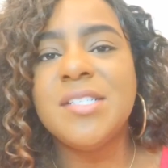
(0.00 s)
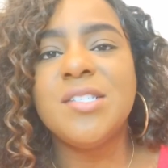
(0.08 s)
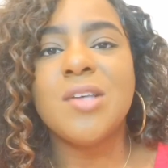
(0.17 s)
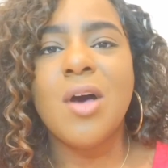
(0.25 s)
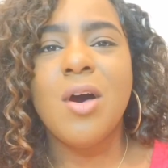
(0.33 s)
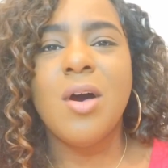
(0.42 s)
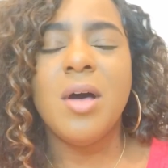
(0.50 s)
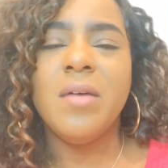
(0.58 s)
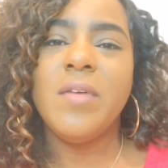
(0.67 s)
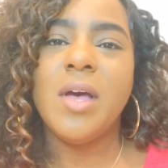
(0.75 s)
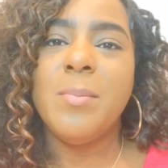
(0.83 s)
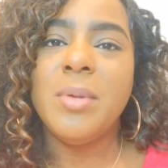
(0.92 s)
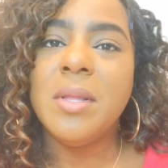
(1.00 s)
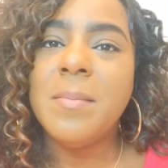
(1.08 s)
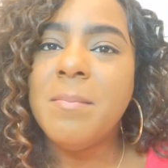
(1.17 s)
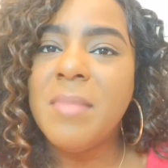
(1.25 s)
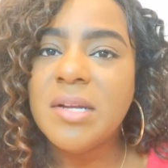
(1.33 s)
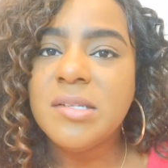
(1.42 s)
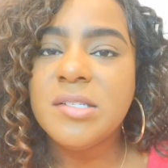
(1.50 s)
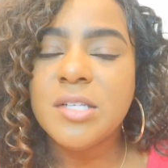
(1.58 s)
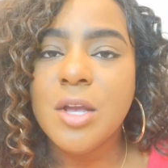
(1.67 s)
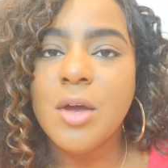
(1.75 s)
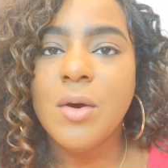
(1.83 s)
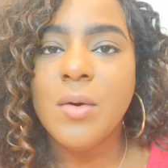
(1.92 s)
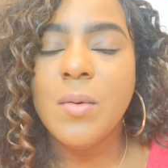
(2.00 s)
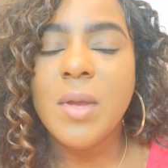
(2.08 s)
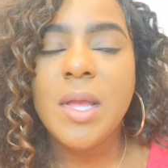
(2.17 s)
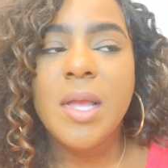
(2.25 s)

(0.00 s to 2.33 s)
saw a couple of months ago?